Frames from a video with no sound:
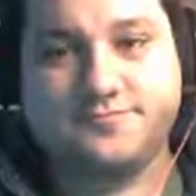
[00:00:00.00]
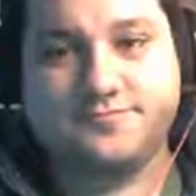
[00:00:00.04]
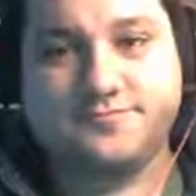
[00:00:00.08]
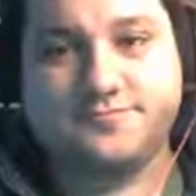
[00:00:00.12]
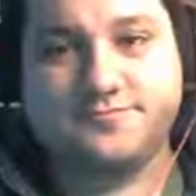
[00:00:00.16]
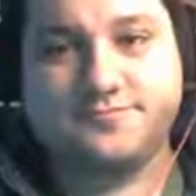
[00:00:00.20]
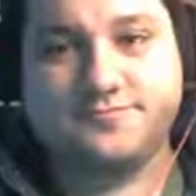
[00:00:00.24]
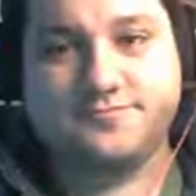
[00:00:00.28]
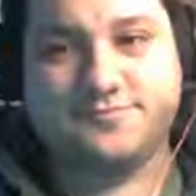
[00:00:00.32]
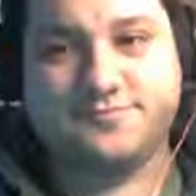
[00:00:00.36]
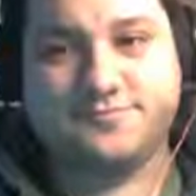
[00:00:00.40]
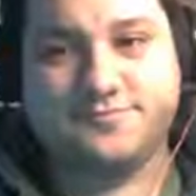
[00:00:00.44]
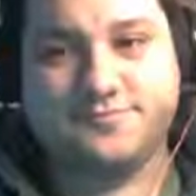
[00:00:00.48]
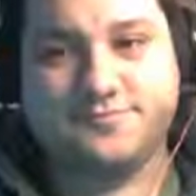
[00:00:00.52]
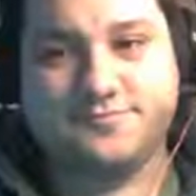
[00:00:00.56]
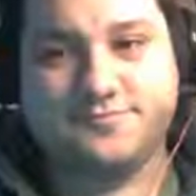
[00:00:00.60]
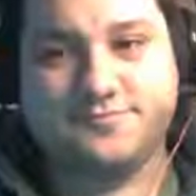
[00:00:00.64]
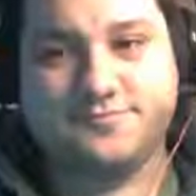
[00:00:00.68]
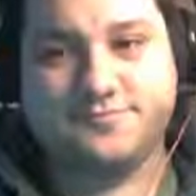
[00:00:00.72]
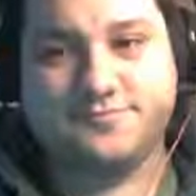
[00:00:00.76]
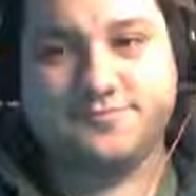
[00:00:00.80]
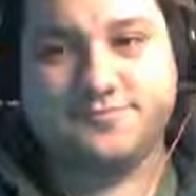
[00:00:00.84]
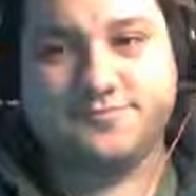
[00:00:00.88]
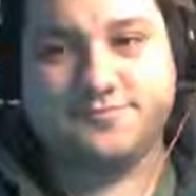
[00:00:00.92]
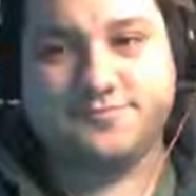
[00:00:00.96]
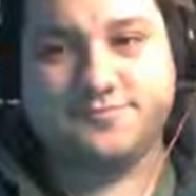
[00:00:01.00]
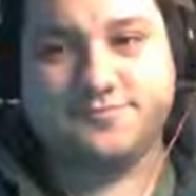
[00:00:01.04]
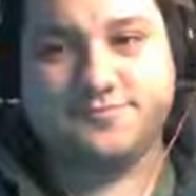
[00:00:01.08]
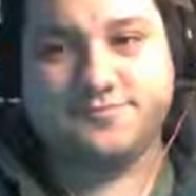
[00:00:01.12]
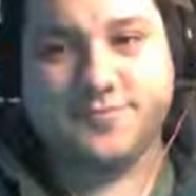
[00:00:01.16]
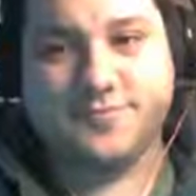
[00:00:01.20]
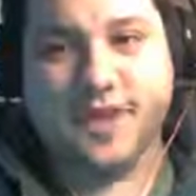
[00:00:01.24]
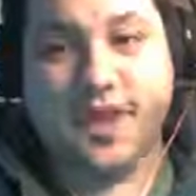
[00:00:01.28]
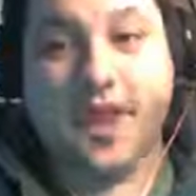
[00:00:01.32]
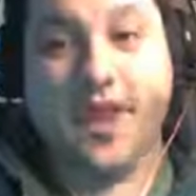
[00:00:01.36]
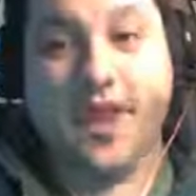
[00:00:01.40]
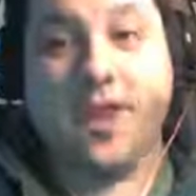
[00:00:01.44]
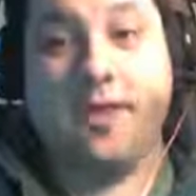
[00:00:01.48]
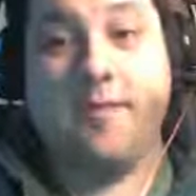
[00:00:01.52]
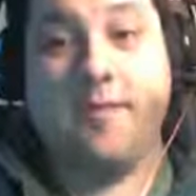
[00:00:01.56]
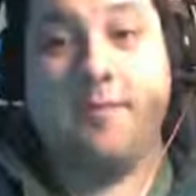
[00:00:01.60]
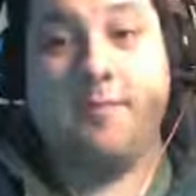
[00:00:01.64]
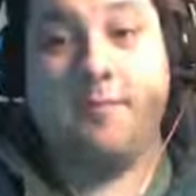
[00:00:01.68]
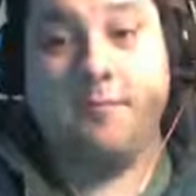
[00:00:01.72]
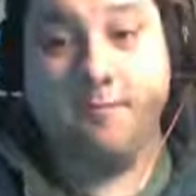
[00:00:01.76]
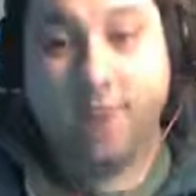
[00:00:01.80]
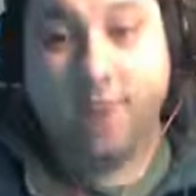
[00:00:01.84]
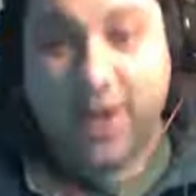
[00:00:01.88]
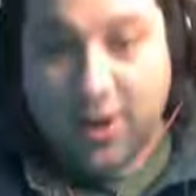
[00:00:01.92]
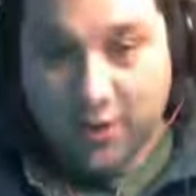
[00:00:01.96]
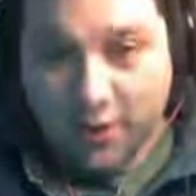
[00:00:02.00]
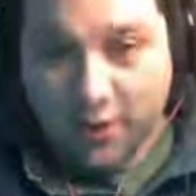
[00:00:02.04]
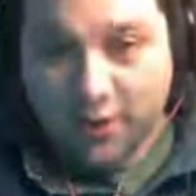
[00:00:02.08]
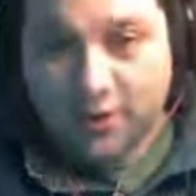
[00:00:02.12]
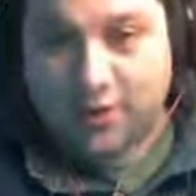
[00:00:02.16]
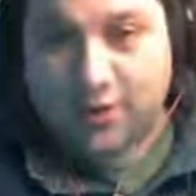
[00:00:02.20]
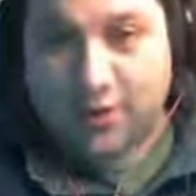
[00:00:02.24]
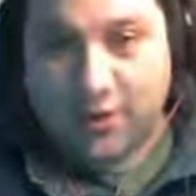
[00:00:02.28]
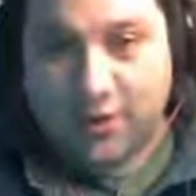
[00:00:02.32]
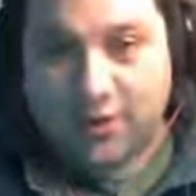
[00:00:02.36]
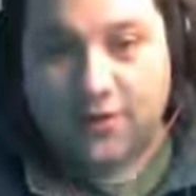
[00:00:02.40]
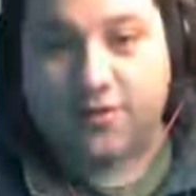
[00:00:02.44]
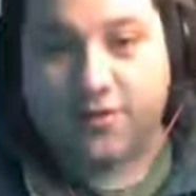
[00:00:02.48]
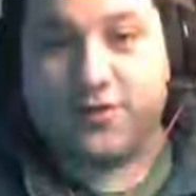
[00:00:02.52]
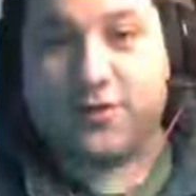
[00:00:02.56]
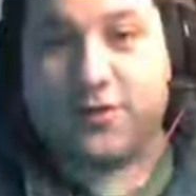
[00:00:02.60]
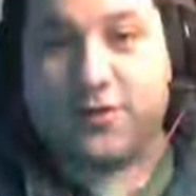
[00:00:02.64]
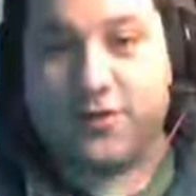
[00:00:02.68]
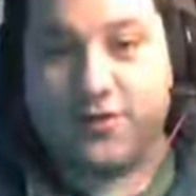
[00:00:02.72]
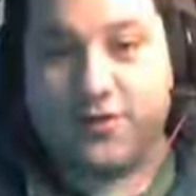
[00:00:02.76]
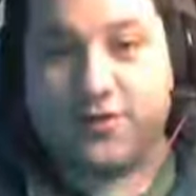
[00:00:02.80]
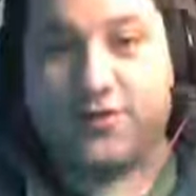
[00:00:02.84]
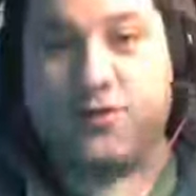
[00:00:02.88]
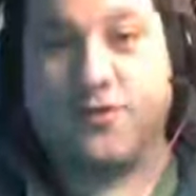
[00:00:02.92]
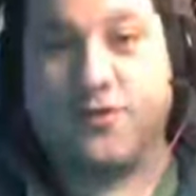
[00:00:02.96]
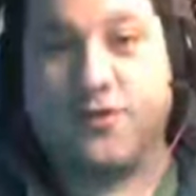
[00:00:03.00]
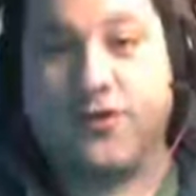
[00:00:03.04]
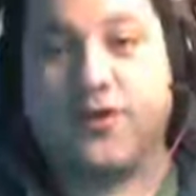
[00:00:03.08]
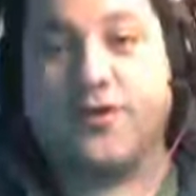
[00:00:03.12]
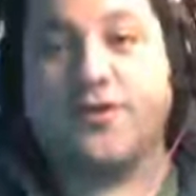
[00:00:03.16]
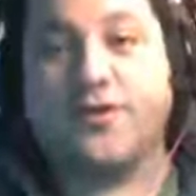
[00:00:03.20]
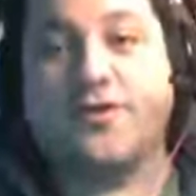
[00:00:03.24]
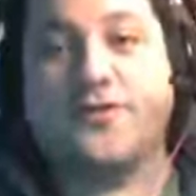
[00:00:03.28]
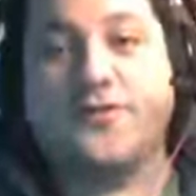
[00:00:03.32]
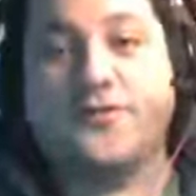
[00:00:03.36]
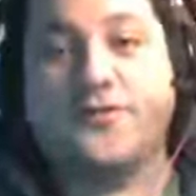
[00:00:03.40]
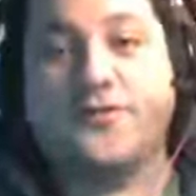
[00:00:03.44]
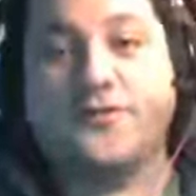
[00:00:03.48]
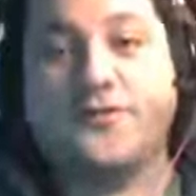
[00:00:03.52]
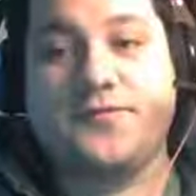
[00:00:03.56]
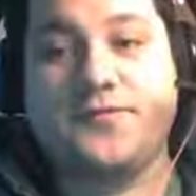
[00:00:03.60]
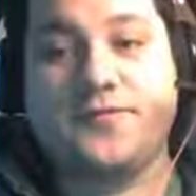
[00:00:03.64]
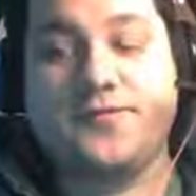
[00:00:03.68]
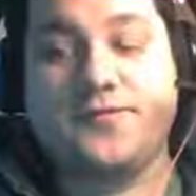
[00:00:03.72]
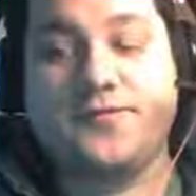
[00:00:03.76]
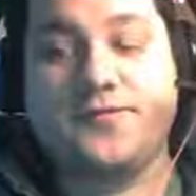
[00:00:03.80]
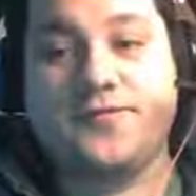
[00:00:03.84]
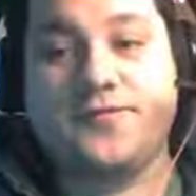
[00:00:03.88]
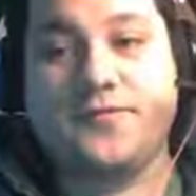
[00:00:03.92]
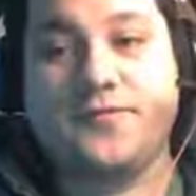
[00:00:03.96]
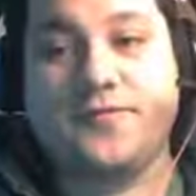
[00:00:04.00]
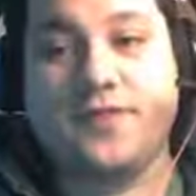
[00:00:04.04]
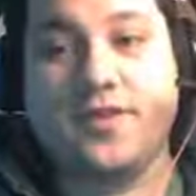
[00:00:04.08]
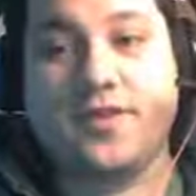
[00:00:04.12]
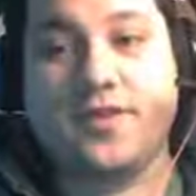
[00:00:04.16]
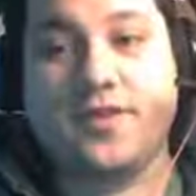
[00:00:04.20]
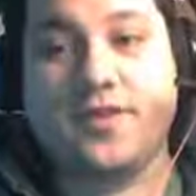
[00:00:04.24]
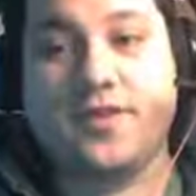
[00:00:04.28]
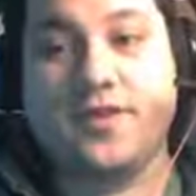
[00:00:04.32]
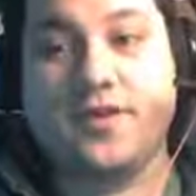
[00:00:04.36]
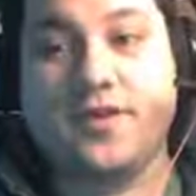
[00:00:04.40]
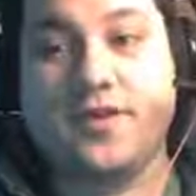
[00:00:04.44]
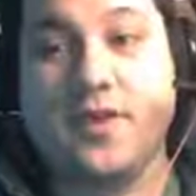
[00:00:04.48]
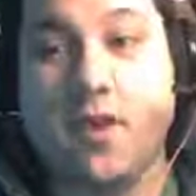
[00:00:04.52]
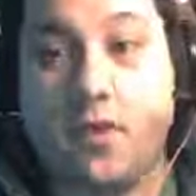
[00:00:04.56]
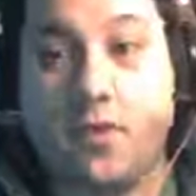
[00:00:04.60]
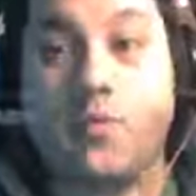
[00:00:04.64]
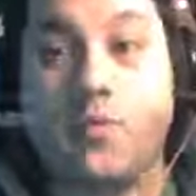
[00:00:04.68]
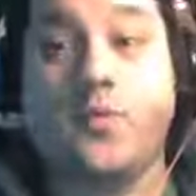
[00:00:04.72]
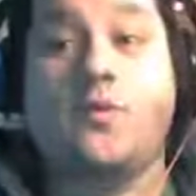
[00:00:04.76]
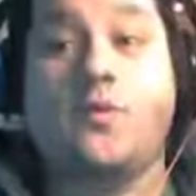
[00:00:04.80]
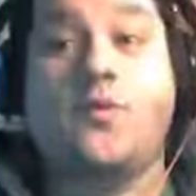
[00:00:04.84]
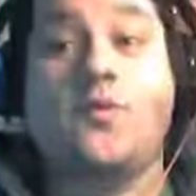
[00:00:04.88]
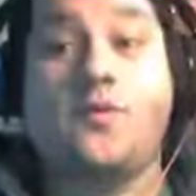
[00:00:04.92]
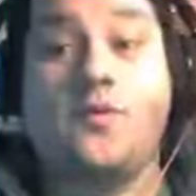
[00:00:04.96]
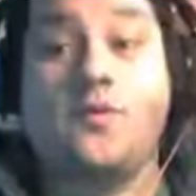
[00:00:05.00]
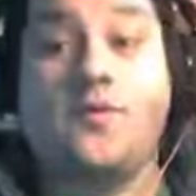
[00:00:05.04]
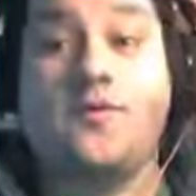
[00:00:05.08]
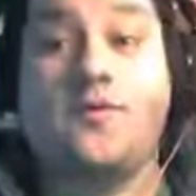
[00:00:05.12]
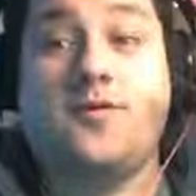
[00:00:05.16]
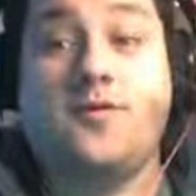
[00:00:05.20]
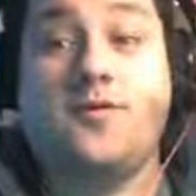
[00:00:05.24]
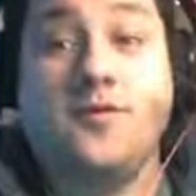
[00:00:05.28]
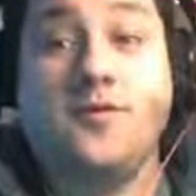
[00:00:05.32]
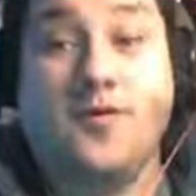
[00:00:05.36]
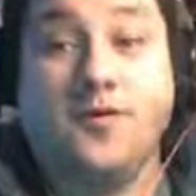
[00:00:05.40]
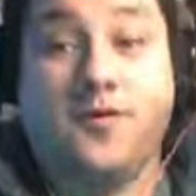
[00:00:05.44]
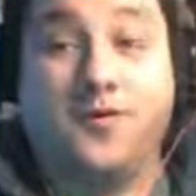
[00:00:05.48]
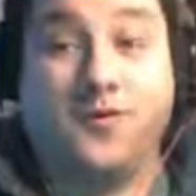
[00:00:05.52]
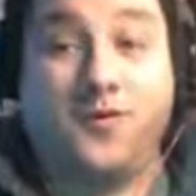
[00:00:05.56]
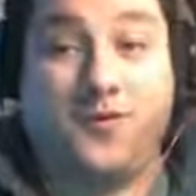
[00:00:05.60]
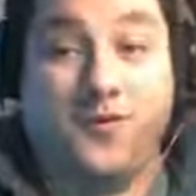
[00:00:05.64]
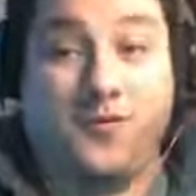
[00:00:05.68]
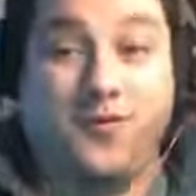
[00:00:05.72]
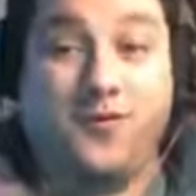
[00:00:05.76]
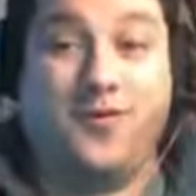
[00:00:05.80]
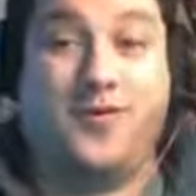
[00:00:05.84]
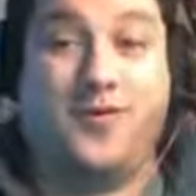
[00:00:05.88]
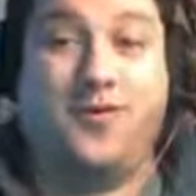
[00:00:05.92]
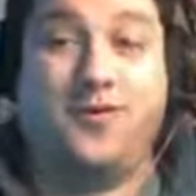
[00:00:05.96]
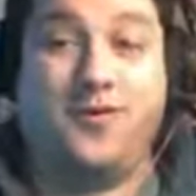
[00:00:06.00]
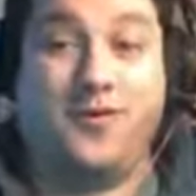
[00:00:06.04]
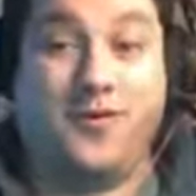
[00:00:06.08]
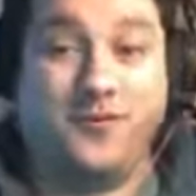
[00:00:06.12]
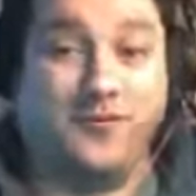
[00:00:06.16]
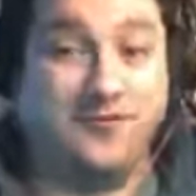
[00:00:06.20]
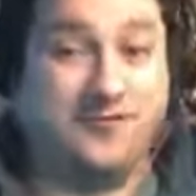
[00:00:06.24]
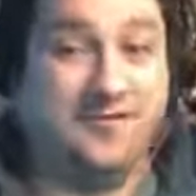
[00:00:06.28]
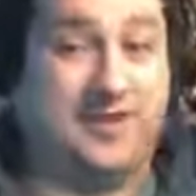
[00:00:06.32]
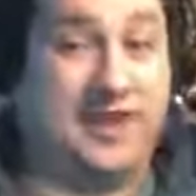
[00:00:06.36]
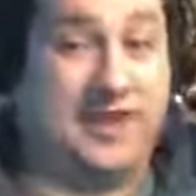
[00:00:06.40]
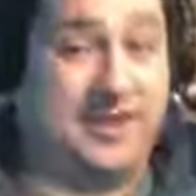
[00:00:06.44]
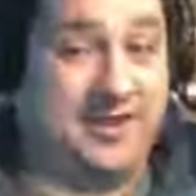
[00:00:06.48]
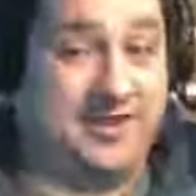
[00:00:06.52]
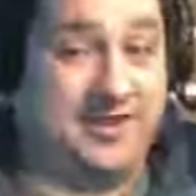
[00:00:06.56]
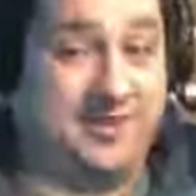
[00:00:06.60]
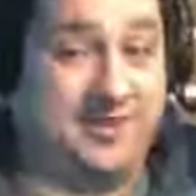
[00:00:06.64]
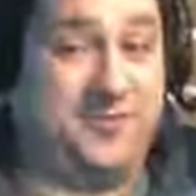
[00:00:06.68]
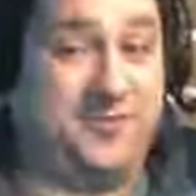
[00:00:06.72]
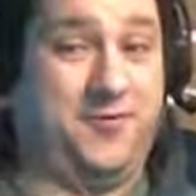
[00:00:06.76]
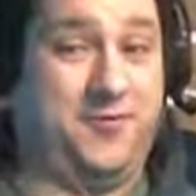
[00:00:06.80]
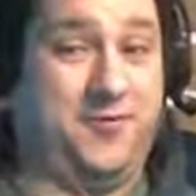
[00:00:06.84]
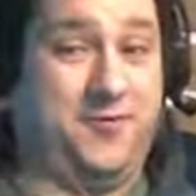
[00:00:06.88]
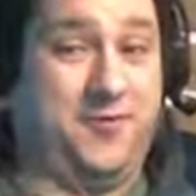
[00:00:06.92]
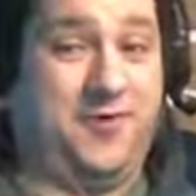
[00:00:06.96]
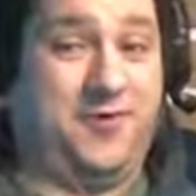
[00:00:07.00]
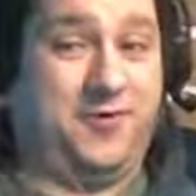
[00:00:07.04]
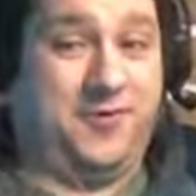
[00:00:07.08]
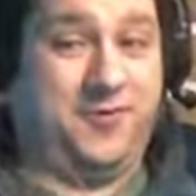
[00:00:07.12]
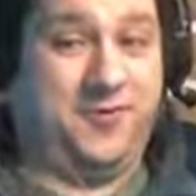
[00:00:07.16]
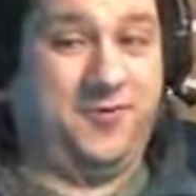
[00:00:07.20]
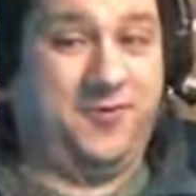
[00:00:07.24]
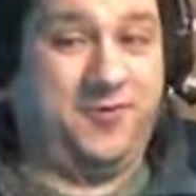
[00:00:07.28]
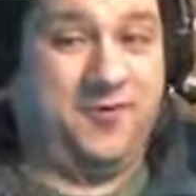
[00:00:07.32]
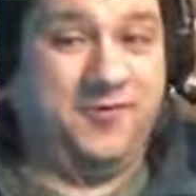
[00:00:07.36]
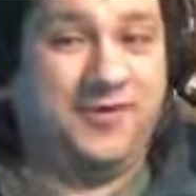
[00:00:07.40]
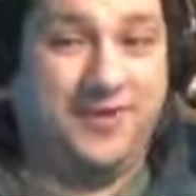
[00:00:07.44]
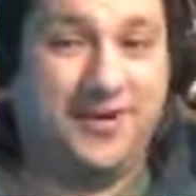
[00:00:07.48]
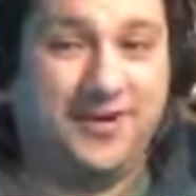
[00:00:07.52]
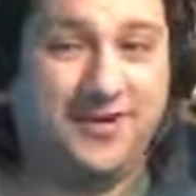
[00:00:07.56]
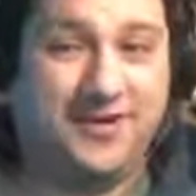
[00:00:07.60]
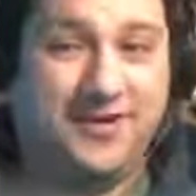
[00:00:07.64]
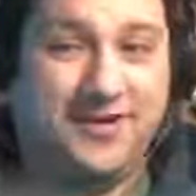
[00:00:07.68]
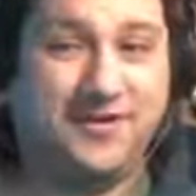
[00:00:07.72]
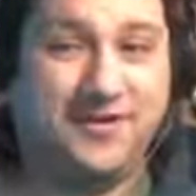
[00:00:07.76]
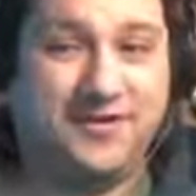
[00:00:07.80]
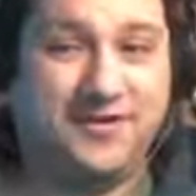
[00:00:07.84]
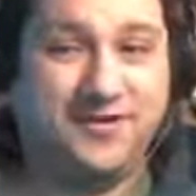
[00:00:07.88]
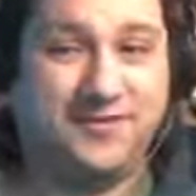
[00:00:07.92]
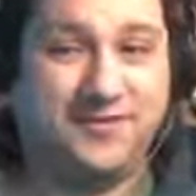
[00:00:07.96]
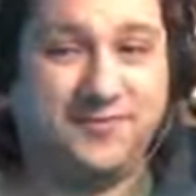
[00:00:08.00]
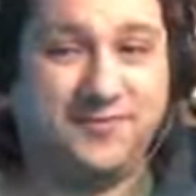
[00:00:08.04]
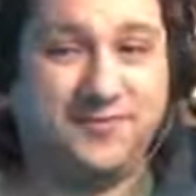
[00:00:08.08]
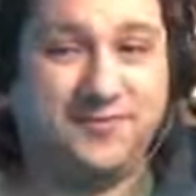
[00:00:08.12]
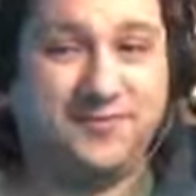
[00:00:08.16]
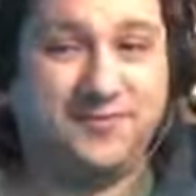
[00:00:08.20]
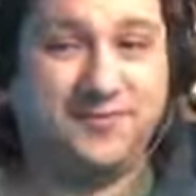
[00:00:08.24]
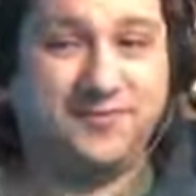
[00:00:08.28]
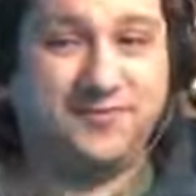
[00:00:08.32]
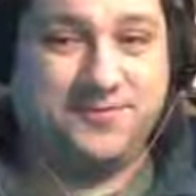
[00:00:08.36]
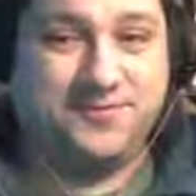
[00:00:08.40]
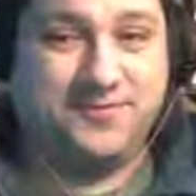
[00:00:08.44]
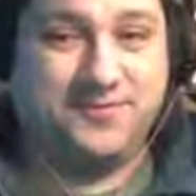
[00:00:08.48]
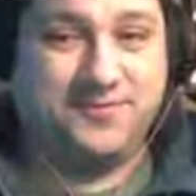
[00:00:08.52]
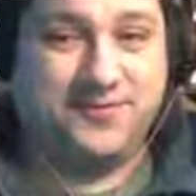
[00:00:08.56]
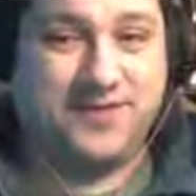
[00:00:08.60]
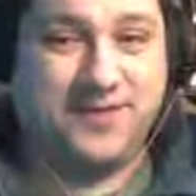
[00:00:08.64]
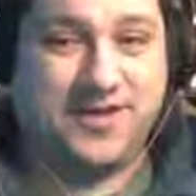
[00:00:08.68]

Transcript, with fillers: If you said, mirror, mirror, mirror, mirror on, on the wall, wall you're wrong! It's not mirror mirror, it's magic mirror.